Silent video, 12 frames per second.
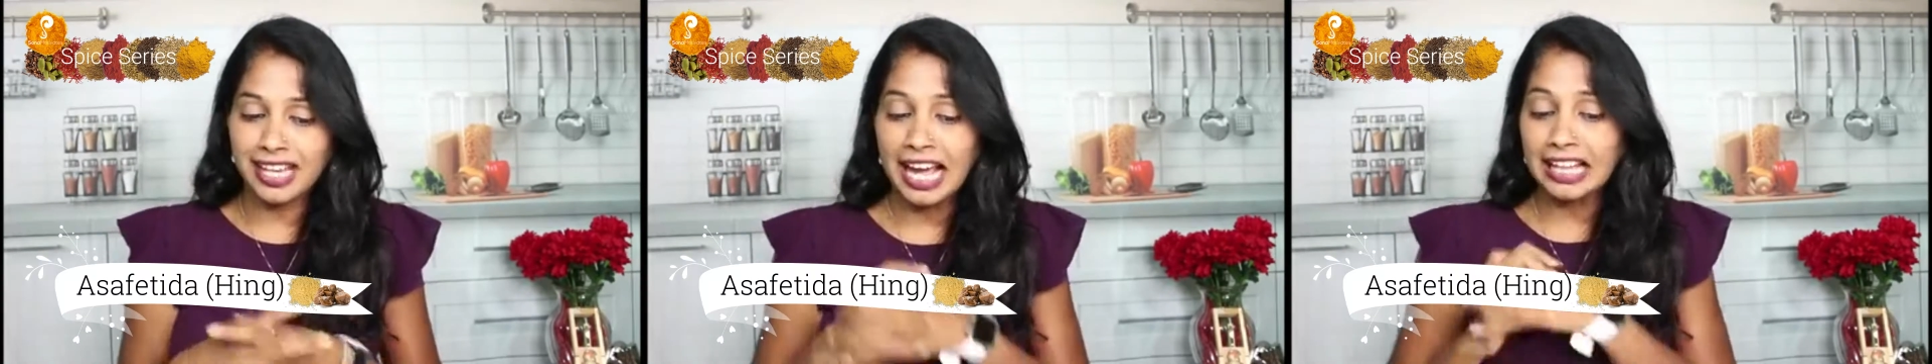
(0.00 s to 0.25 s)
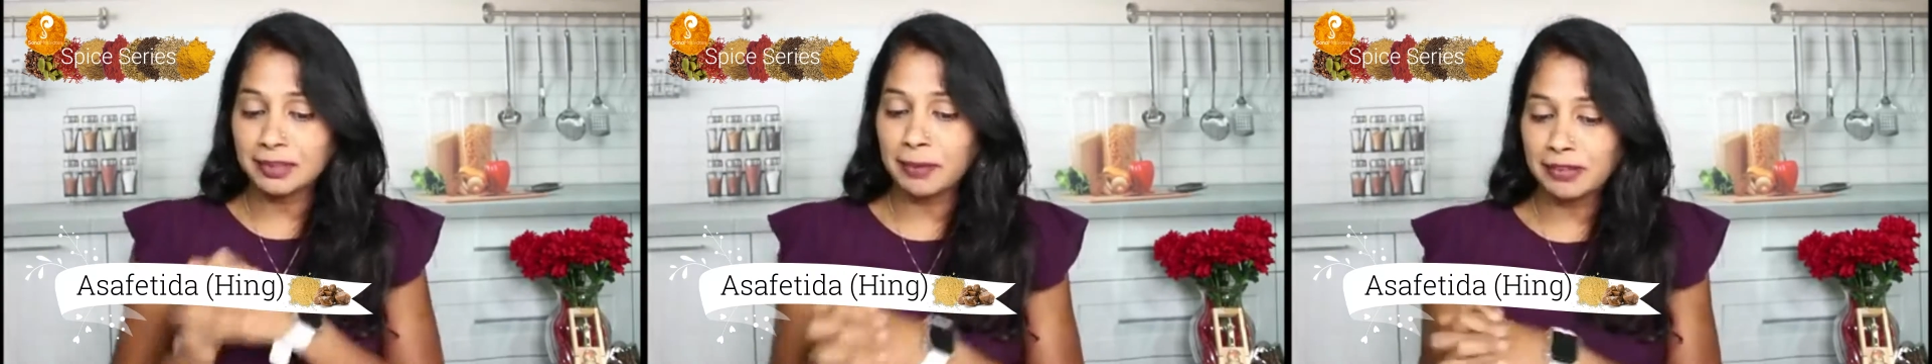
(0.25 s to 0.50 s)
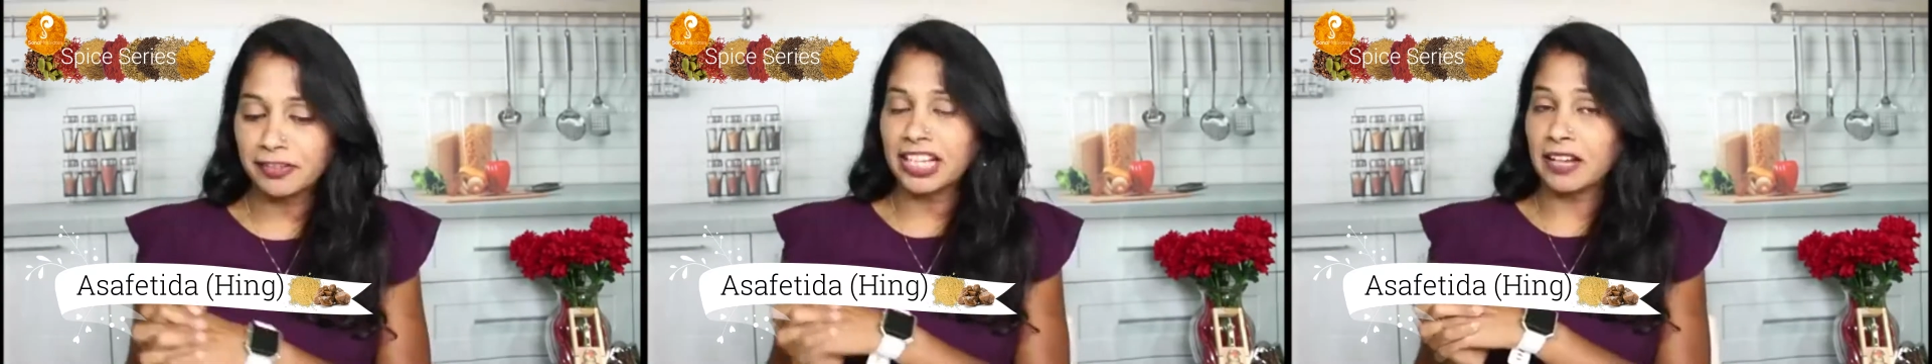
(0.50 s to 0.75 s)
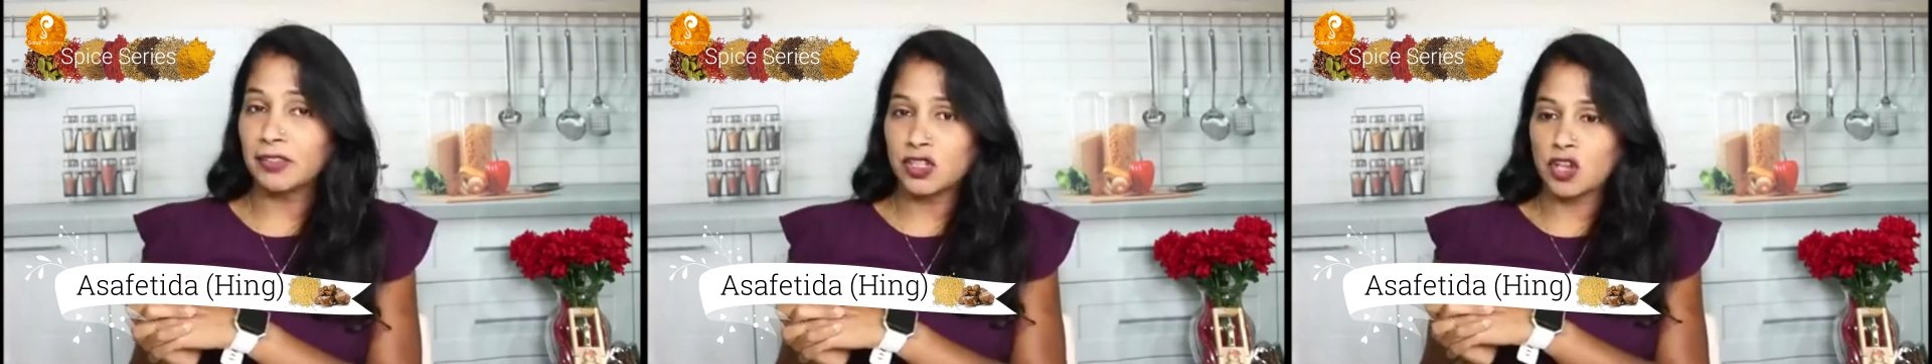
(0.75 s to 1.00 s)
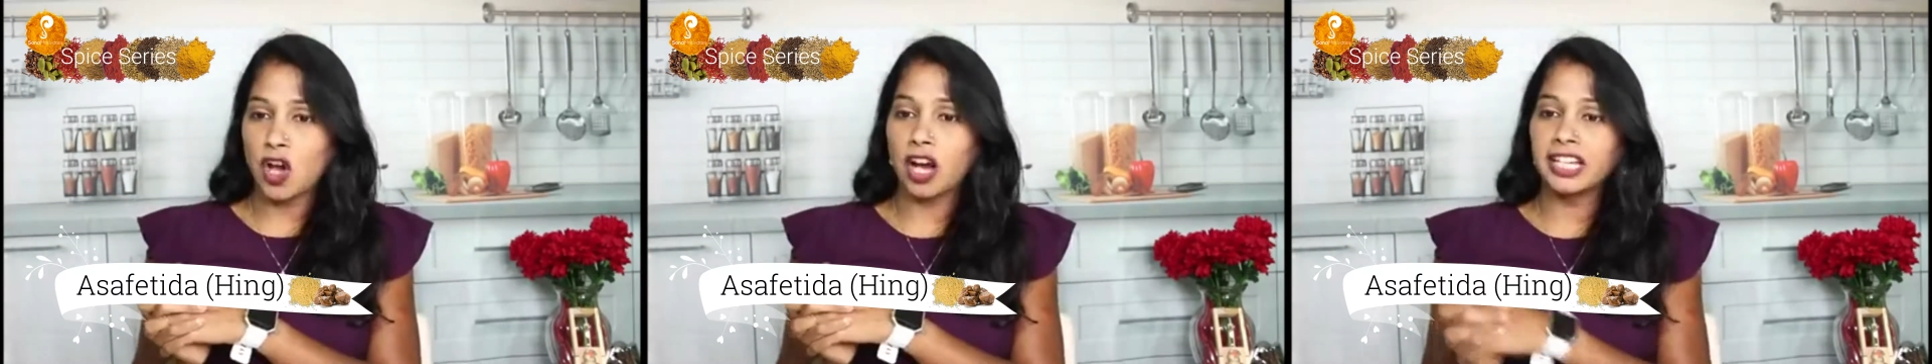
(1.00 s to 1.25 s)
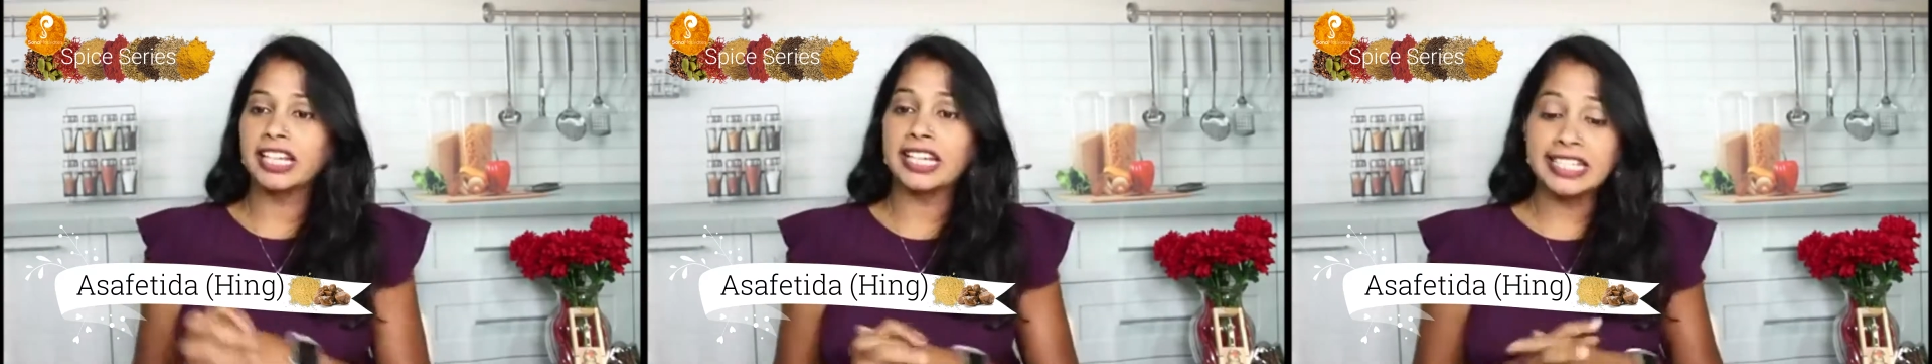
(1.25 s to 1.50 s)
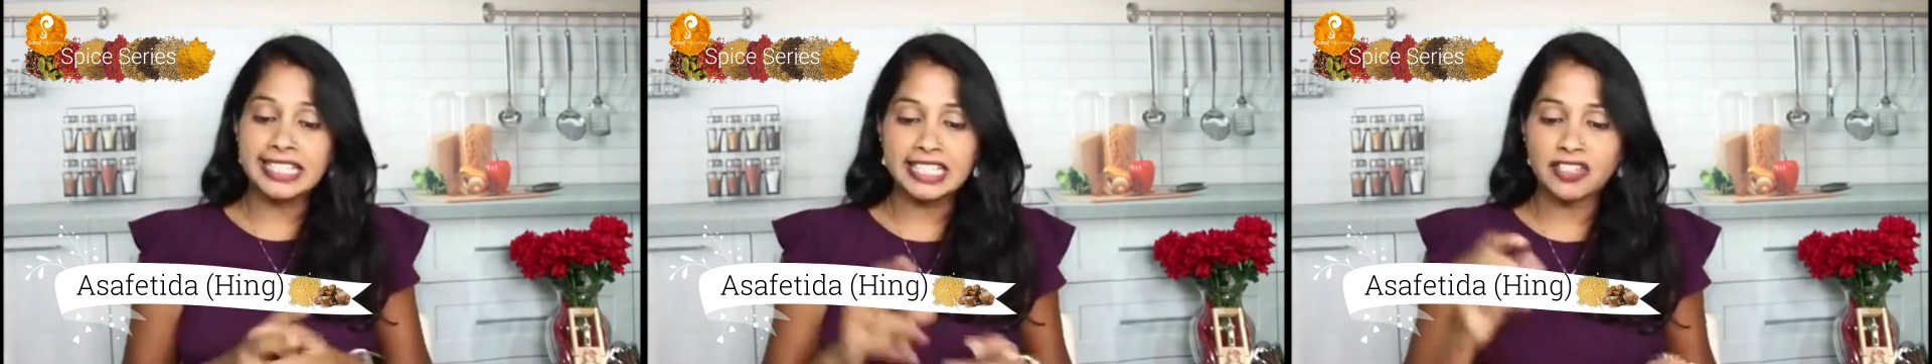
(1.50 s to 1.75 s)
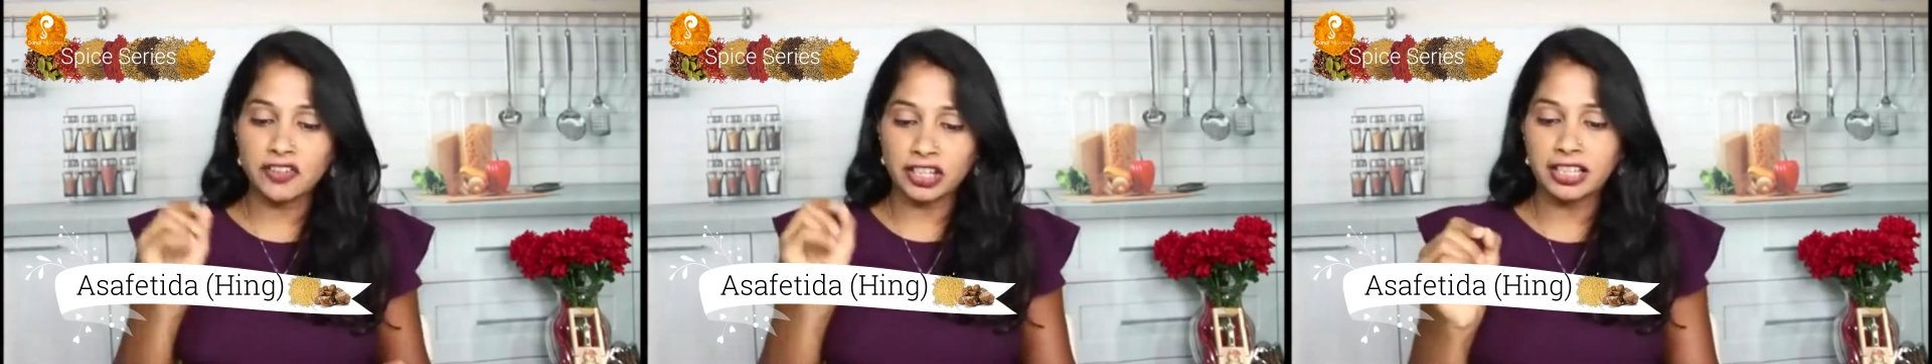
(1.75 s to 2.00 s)
health benefit I was talking is in
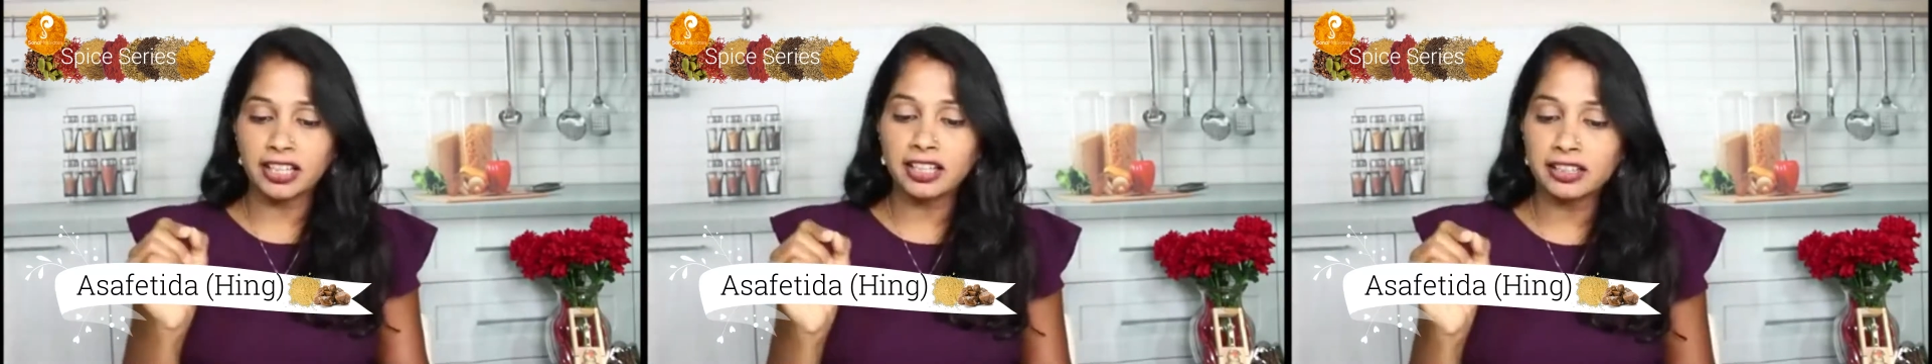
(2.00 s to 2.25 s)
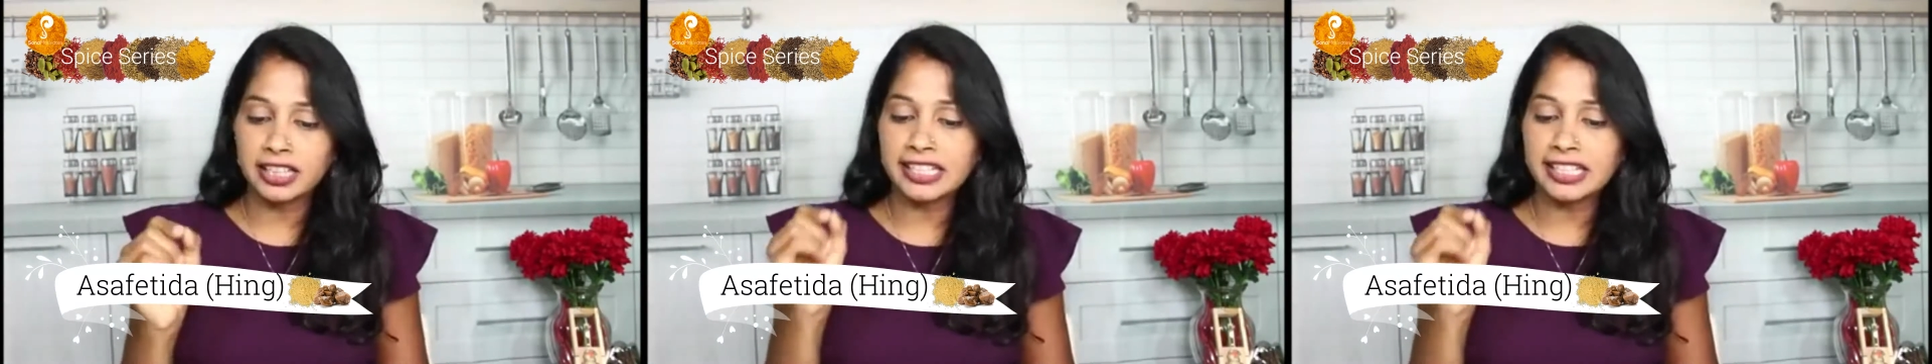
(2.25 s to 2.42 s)
treating